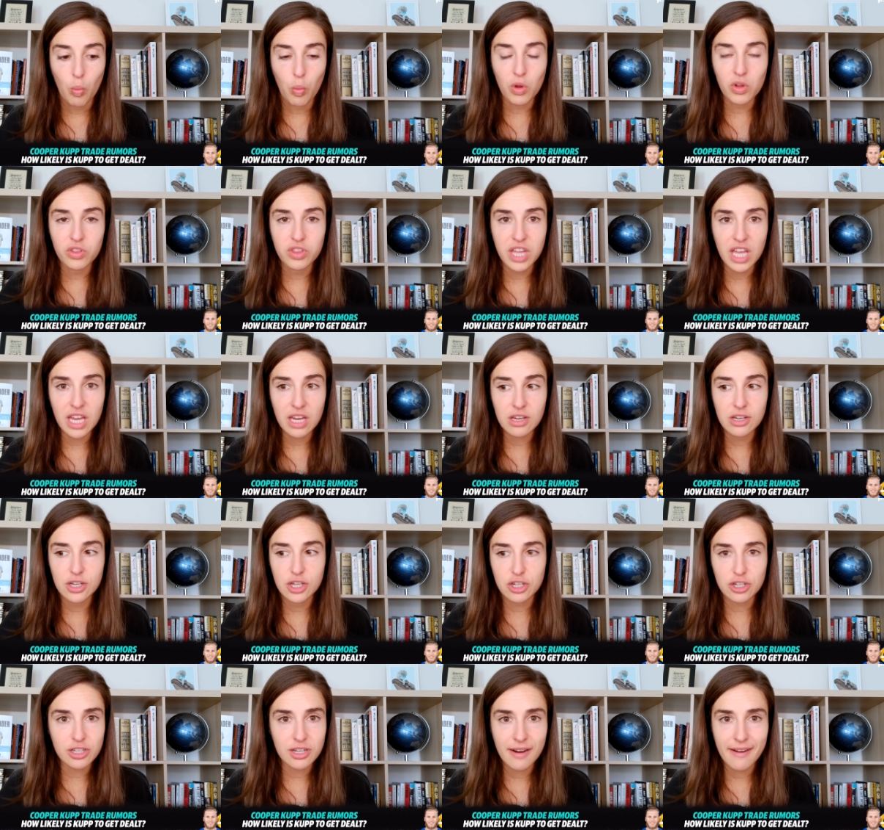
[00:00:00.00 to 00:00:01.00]
Well, then
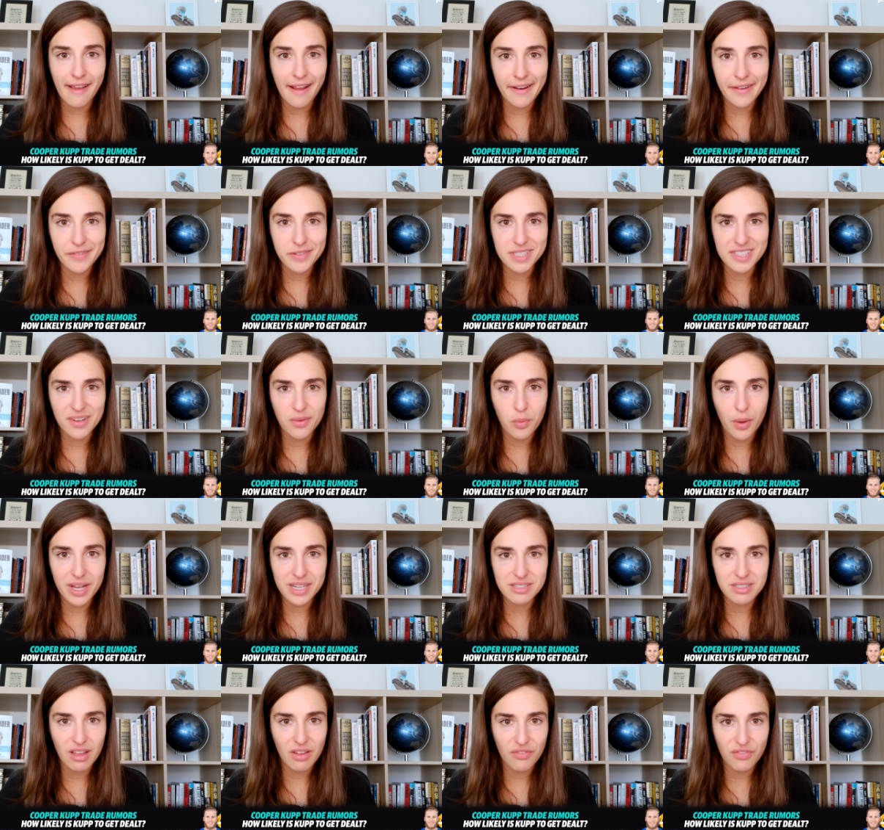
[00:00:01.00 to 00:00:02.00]
you're in an N F C
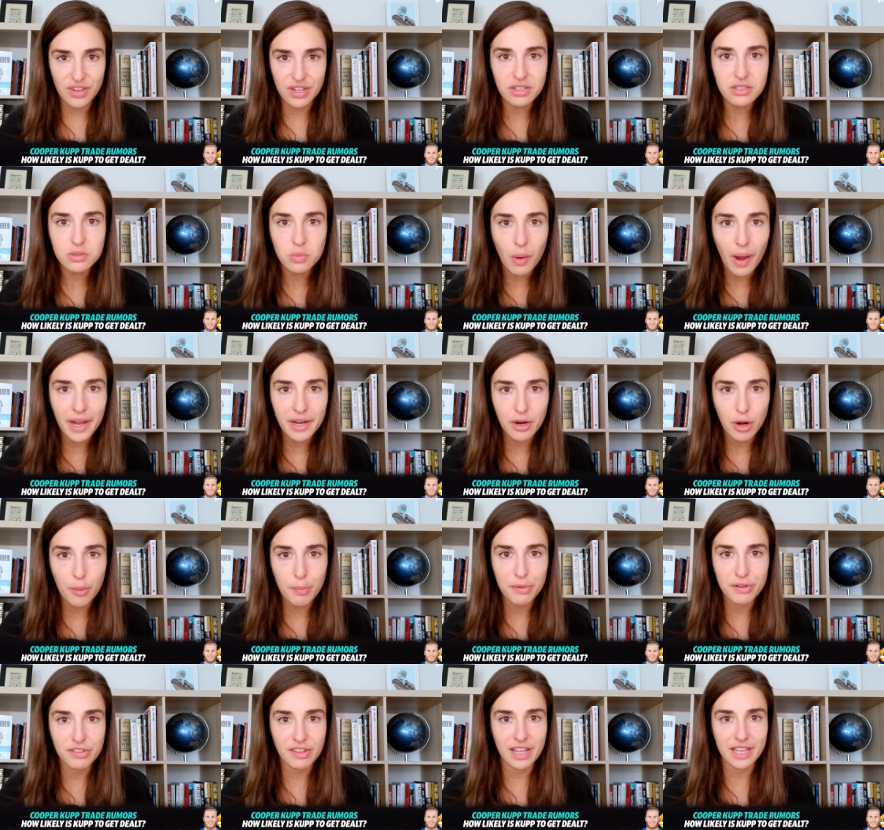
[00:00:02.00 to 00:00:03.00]
West that feels wide
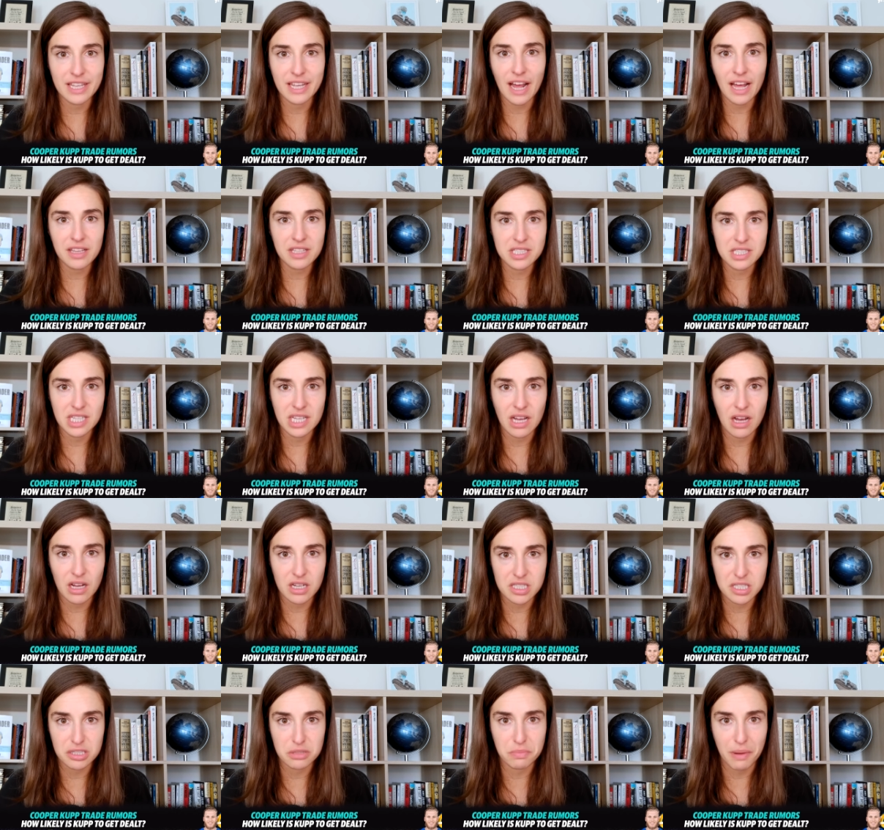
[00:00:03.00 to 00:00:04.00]
open. Like, yeah, the
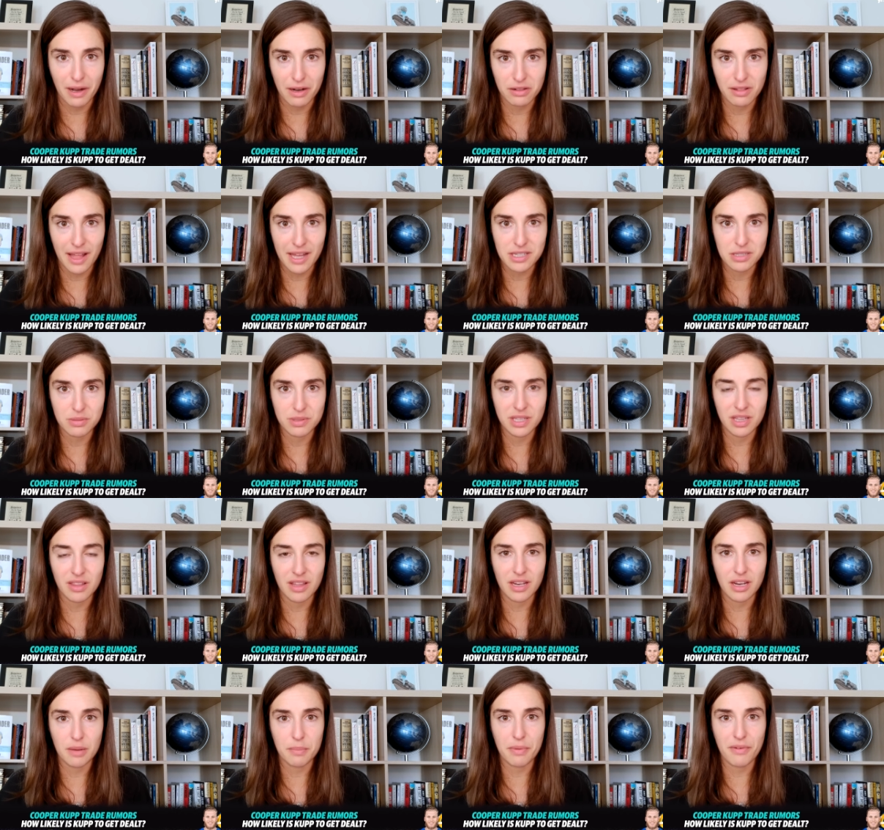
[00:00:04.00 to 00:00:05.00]
Seahawks looked better last week
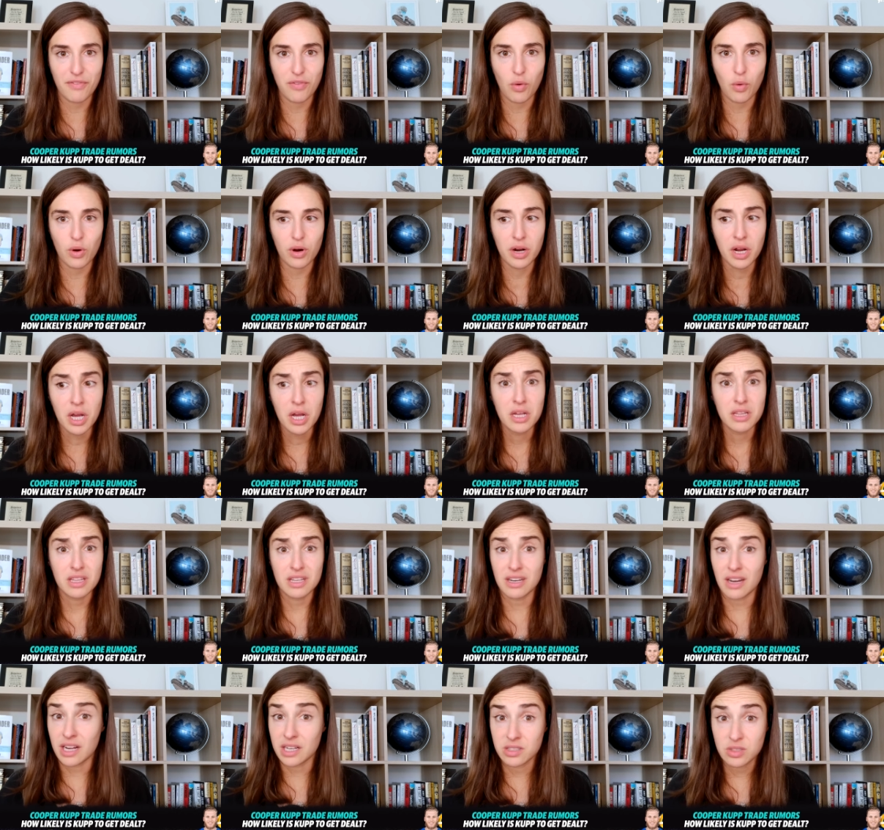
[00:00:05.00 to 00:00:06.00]
than they did before.
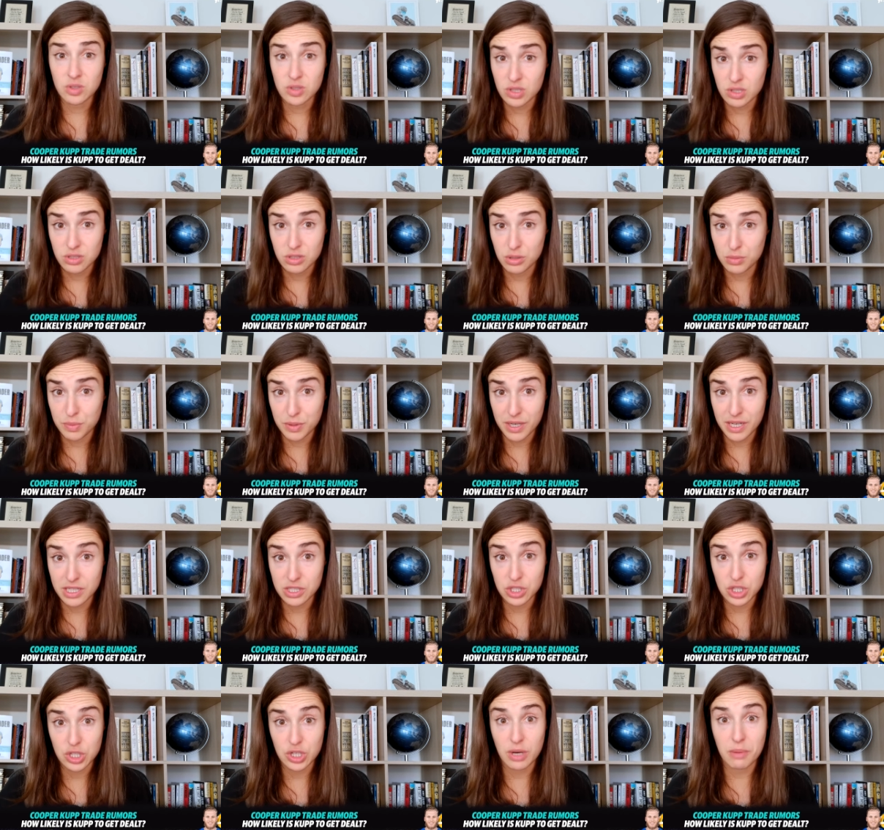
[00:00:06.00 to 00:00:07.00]
The Niners are super
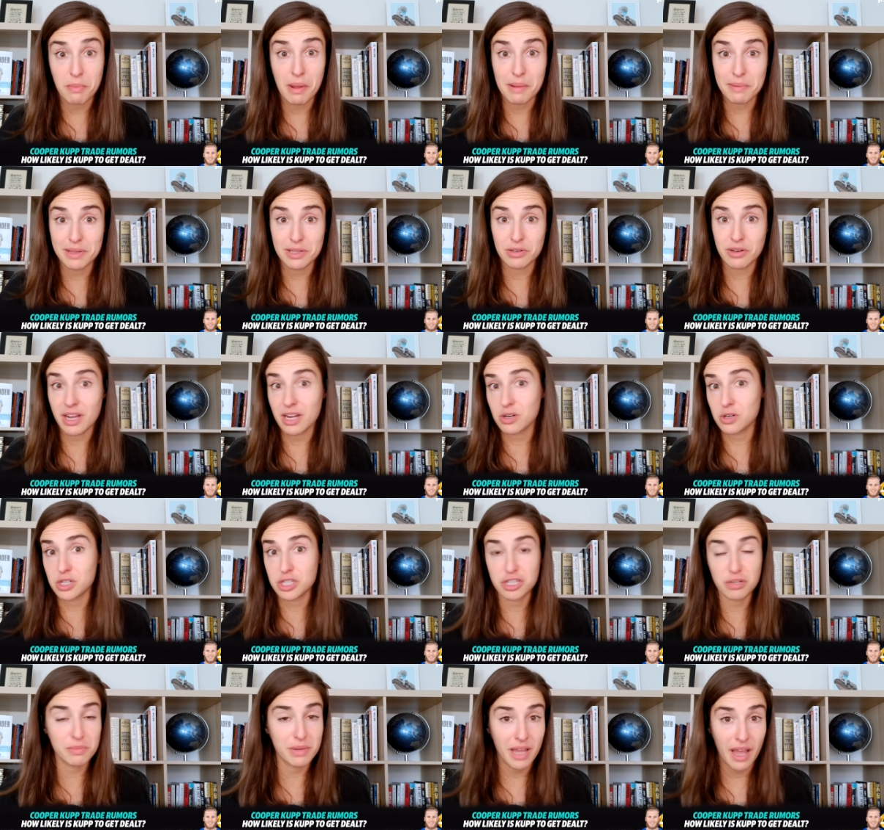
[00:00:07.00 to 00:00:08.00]
injured, and maybe they'll get
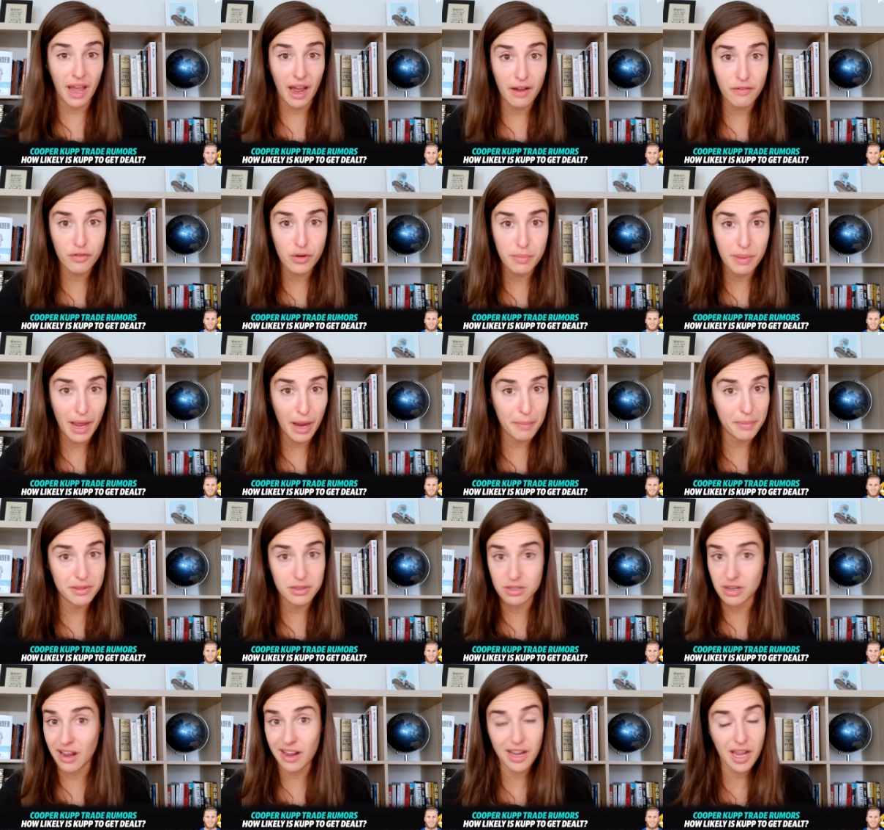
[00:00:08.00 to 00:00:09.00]
Christian McCaffrey back,
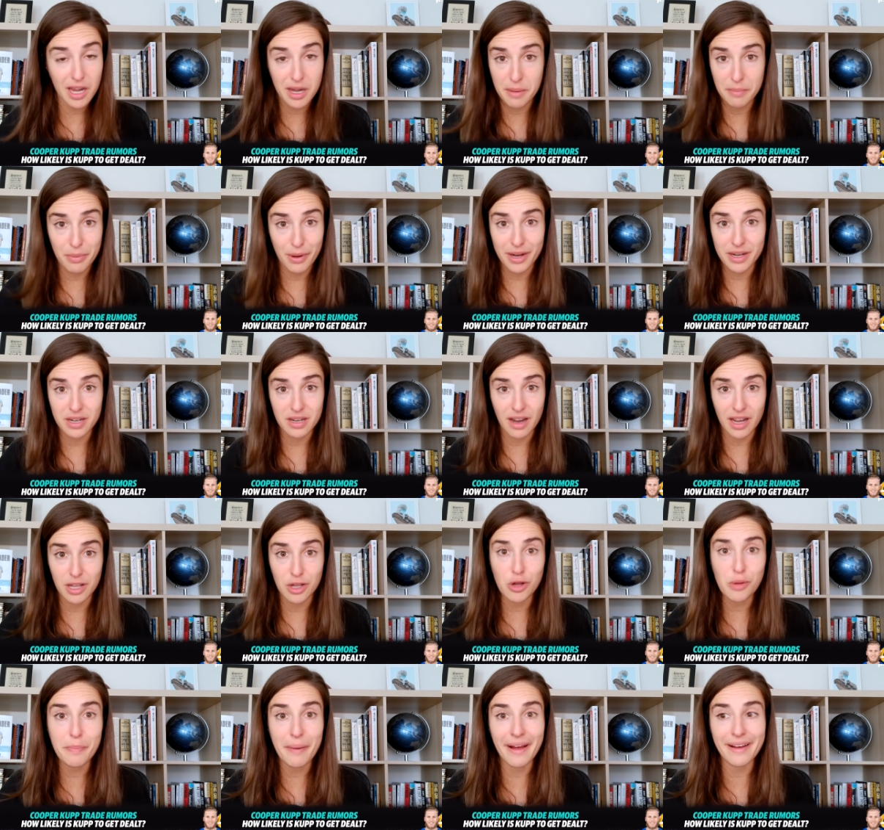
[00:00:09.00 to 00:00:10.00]
but they're not getting Brandon
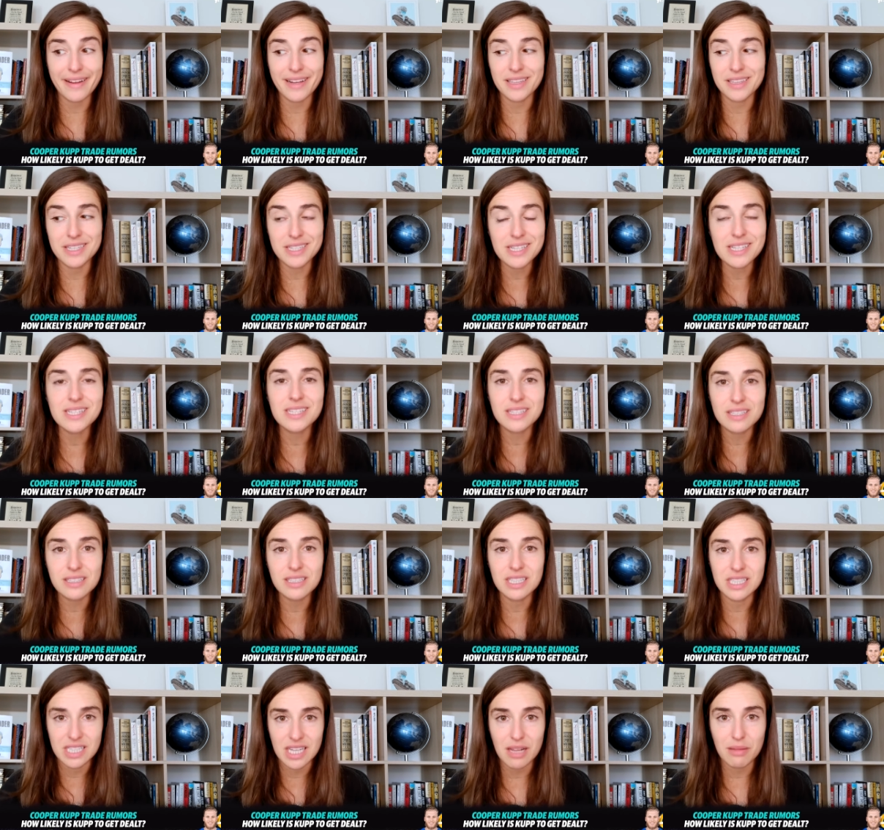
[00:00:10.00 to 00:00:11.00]
Ayuk back. Like, this is
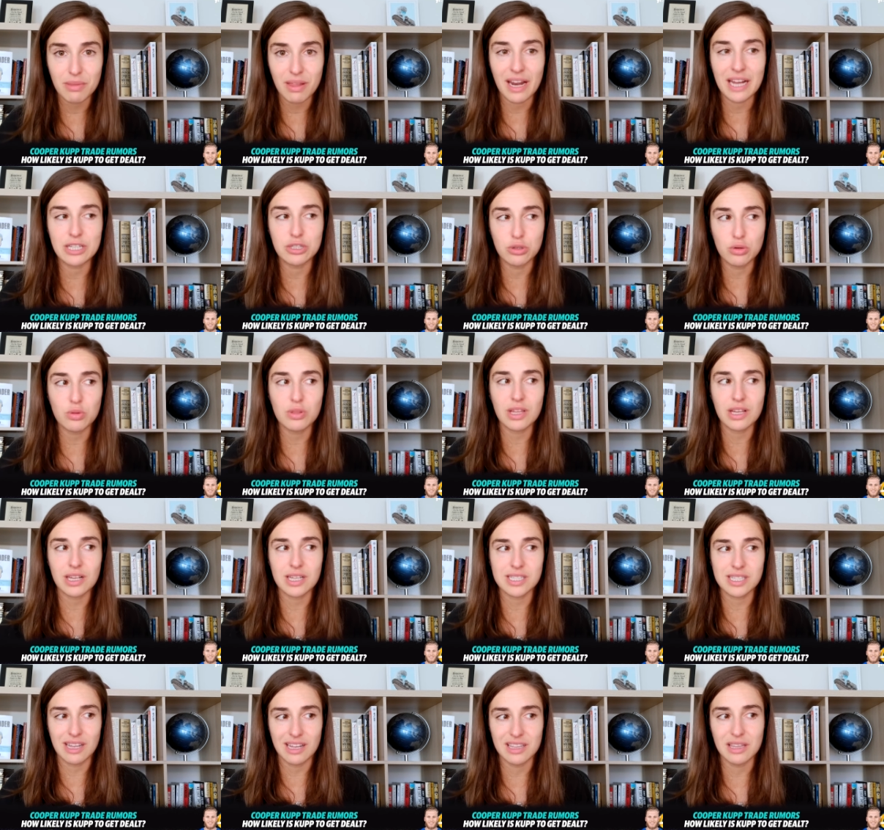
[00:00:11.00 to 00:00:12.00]
still a team that I do
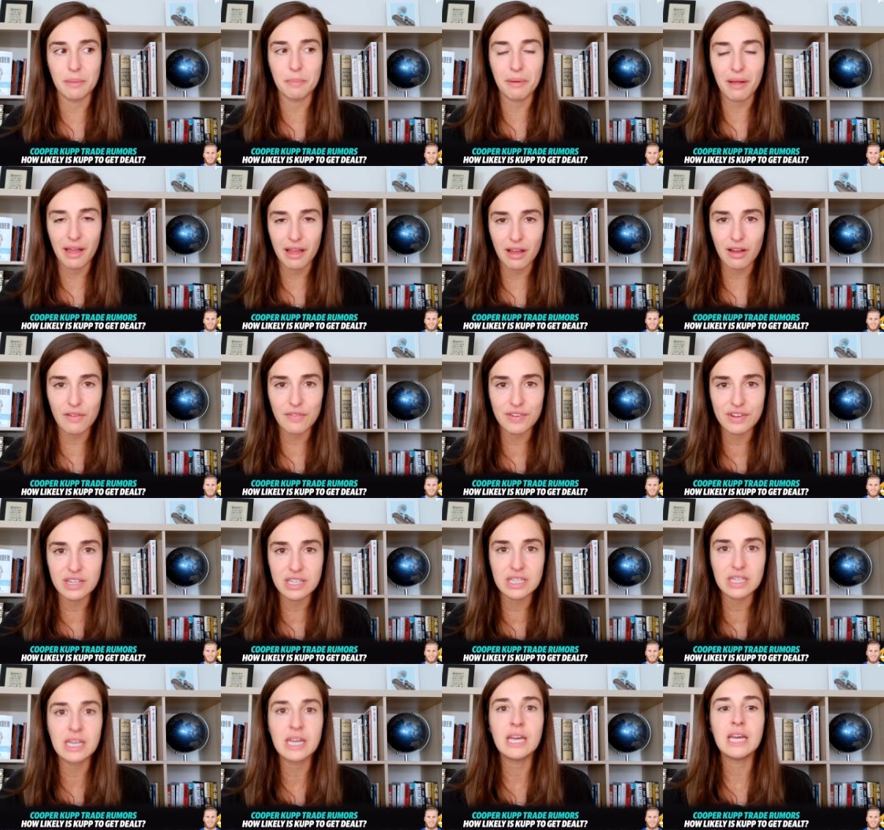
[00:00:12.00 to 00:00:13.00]
think is in the playoff
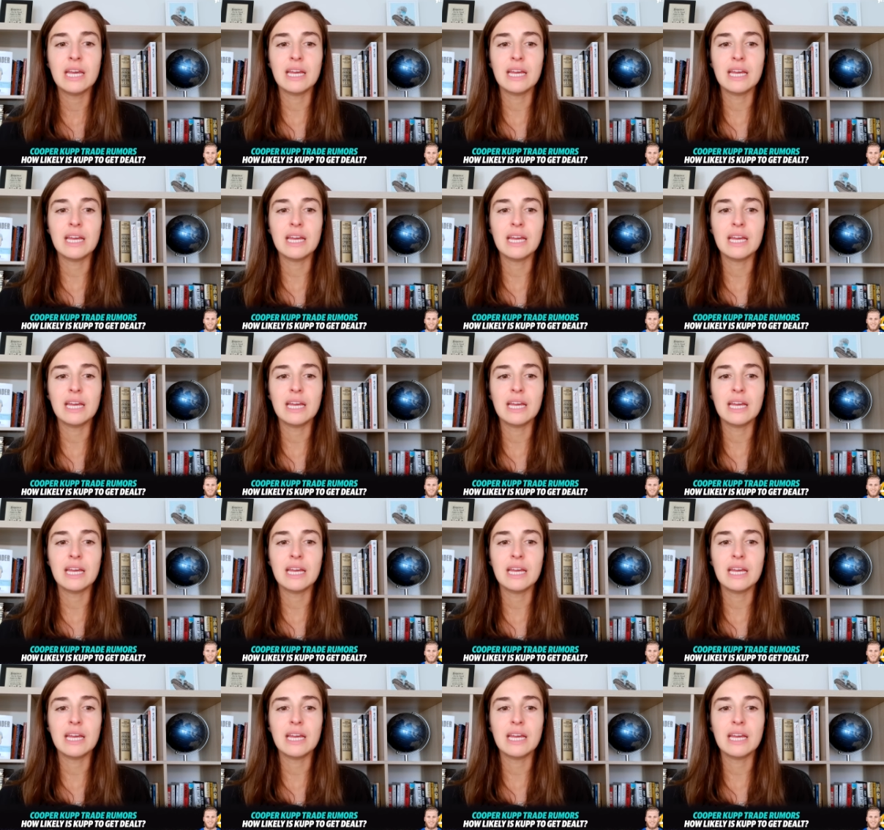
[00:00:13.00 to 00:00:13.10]
hunt,